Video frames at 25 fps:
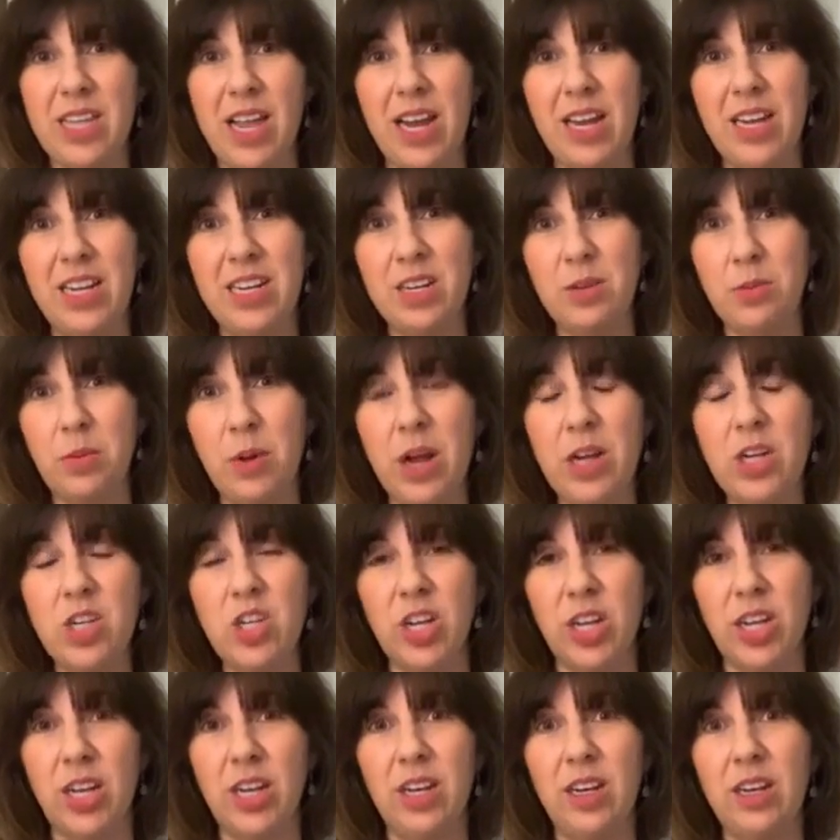for anxiety and
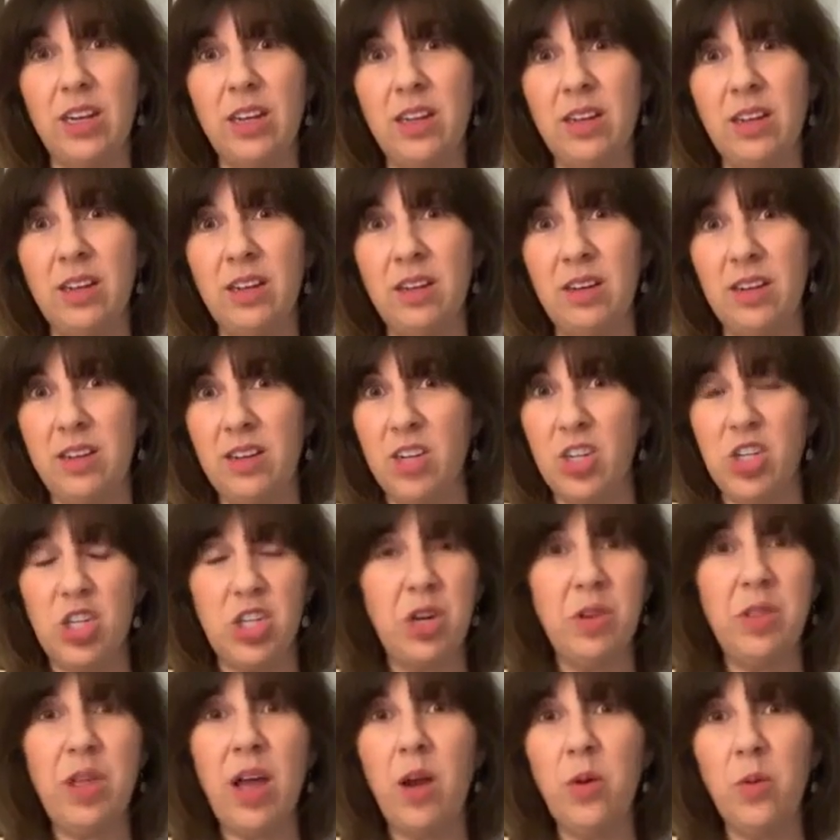depression.
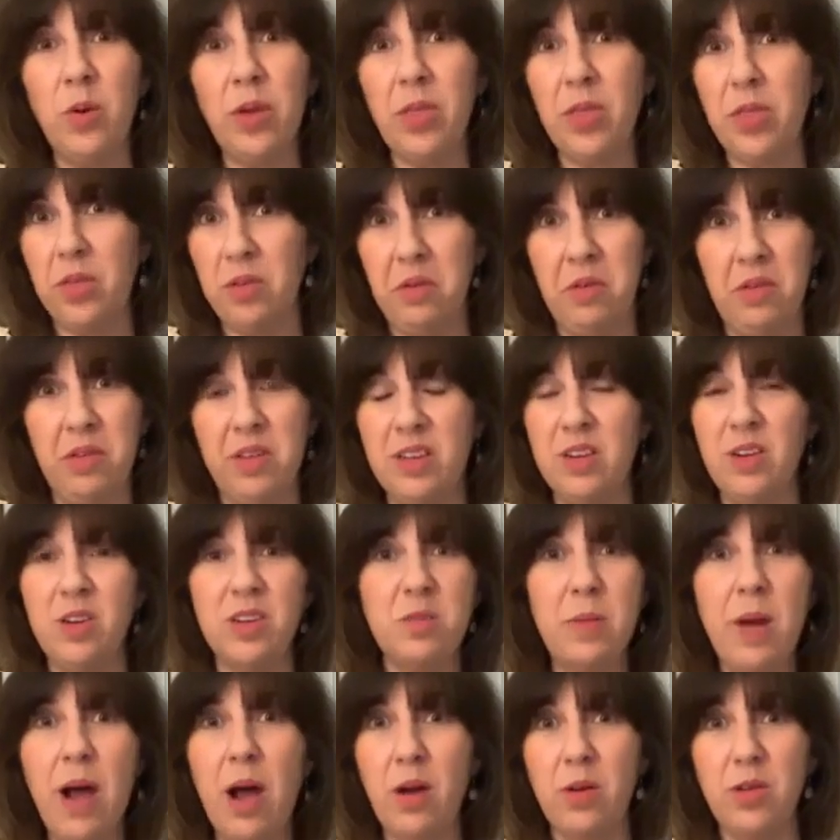Share that with
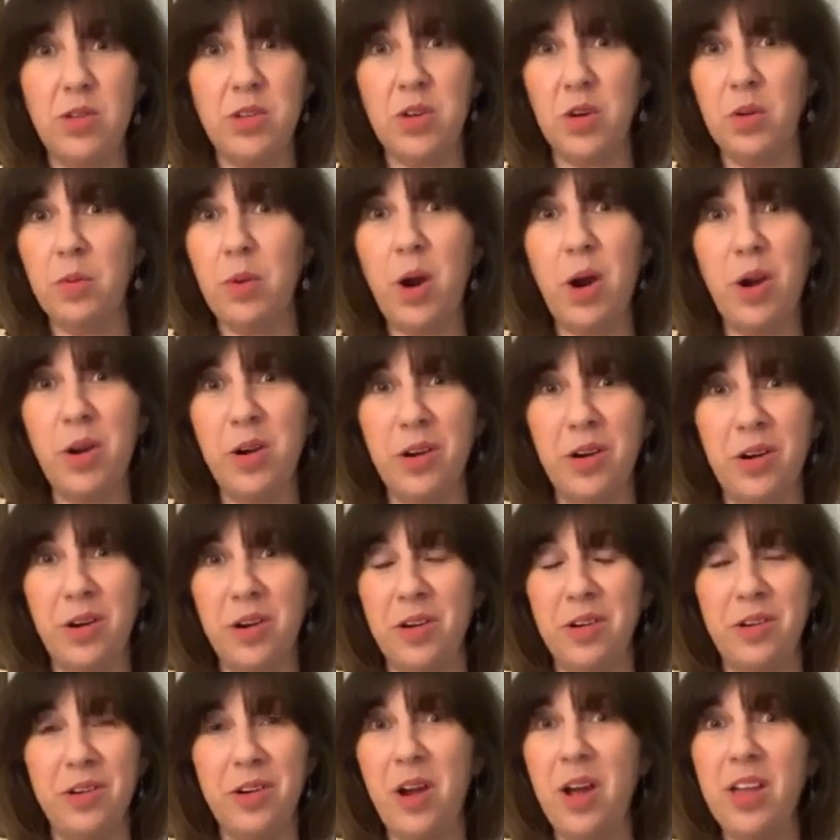your spouse or your partner
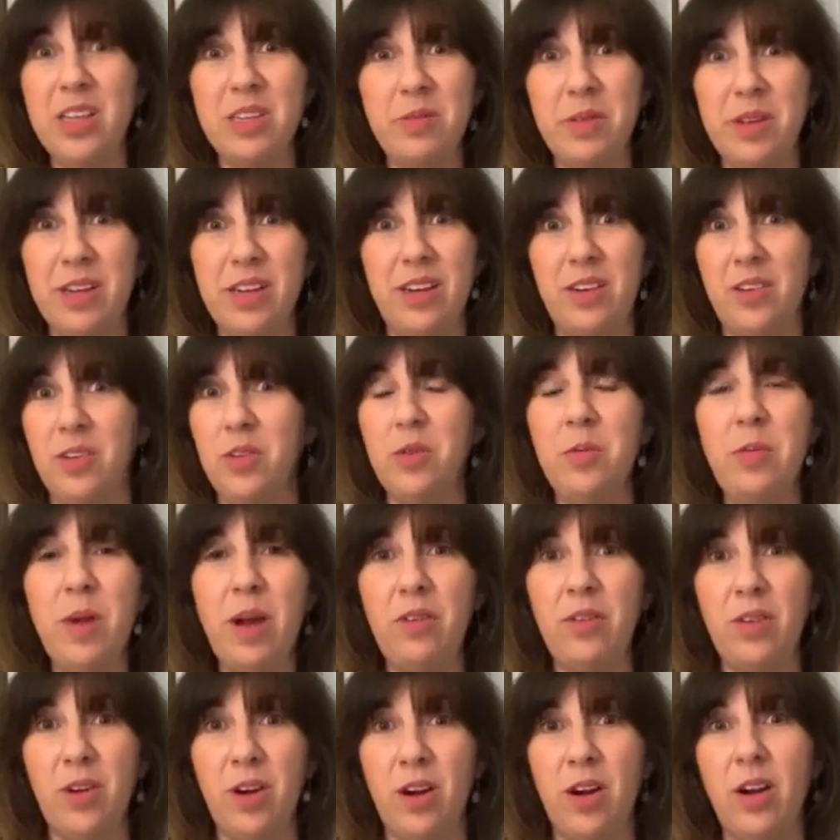or your husband or
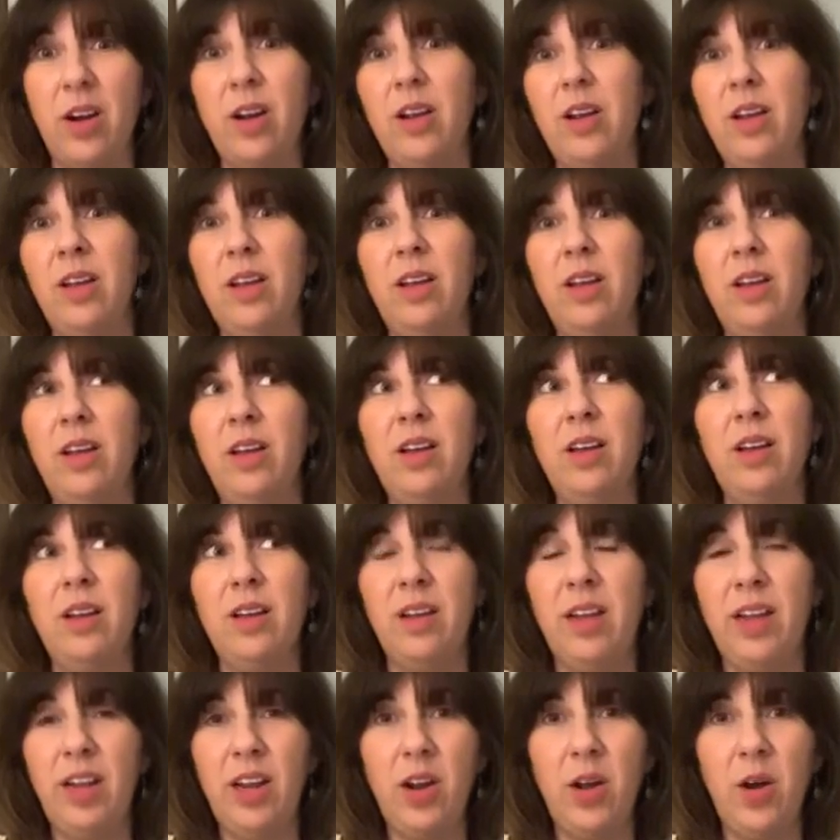whomever,
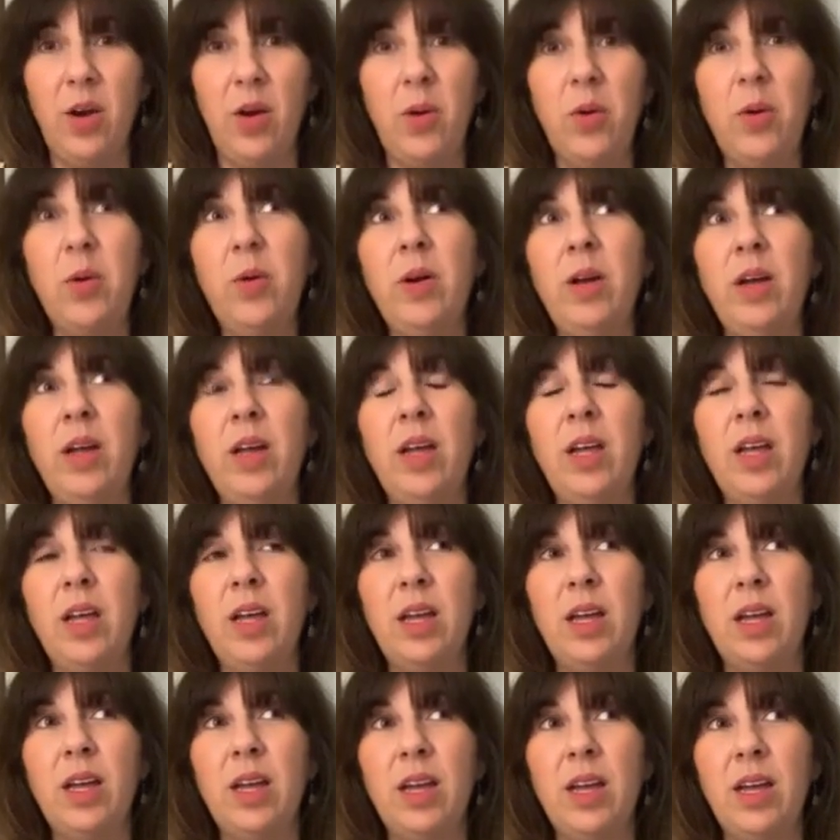you know?
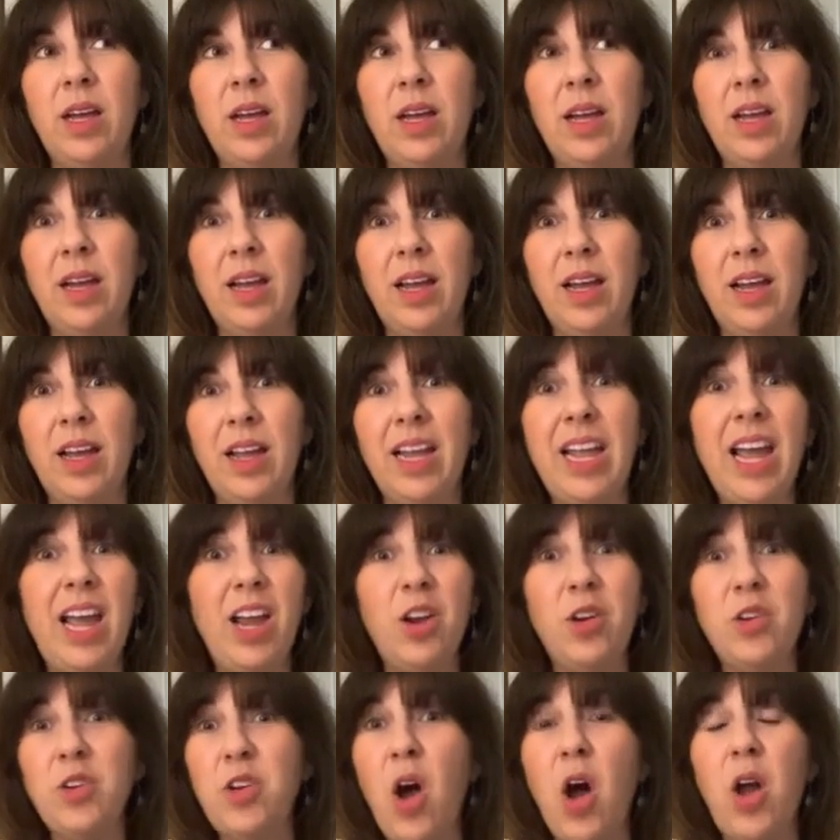
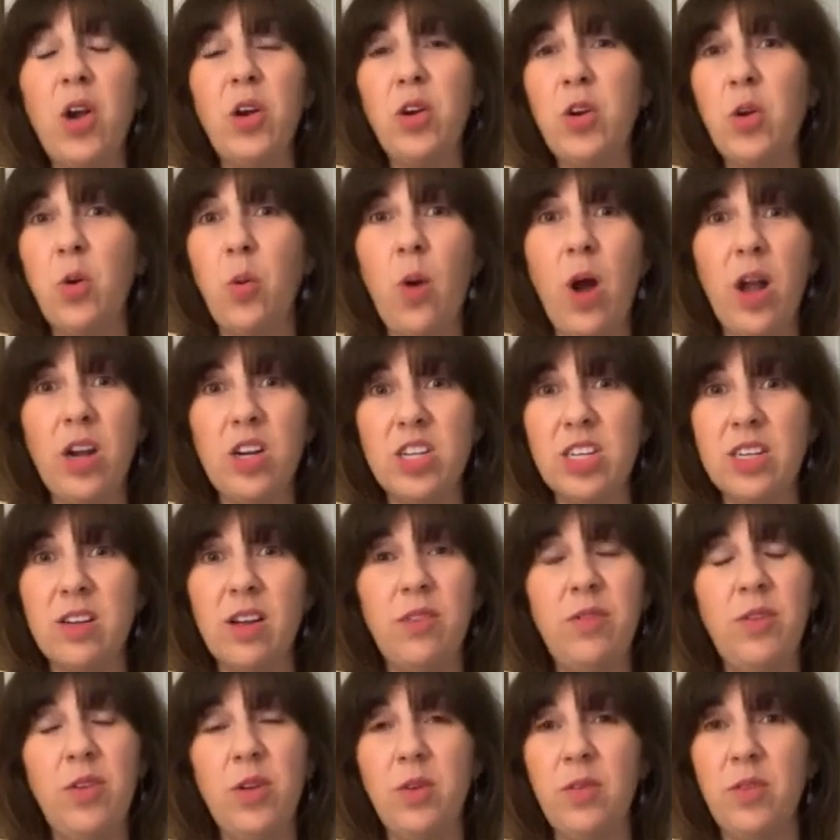Get your daughter to watch
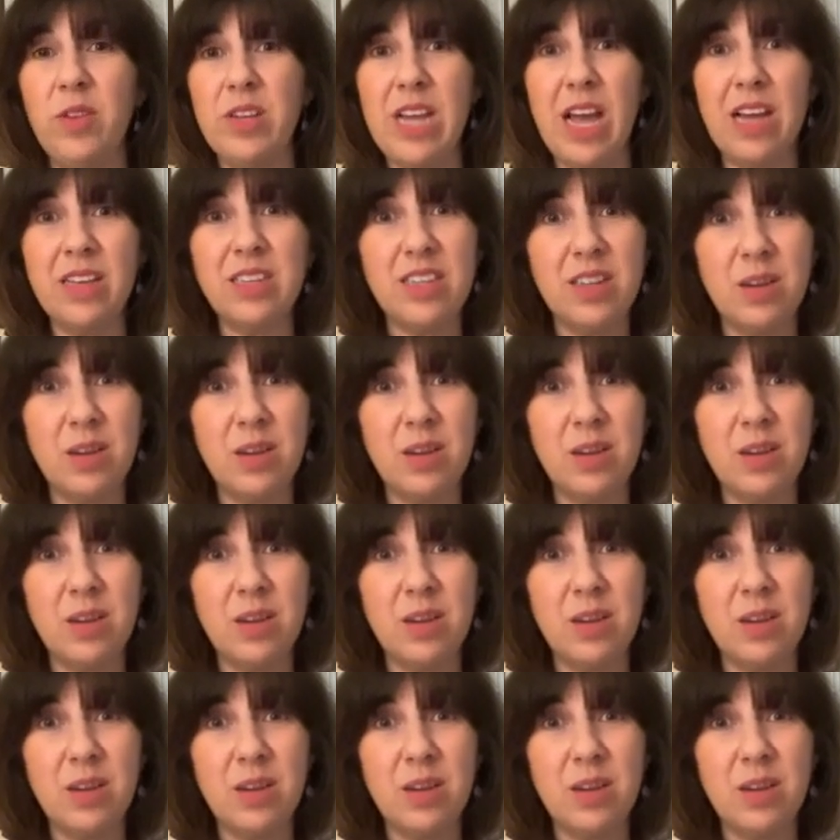a few of the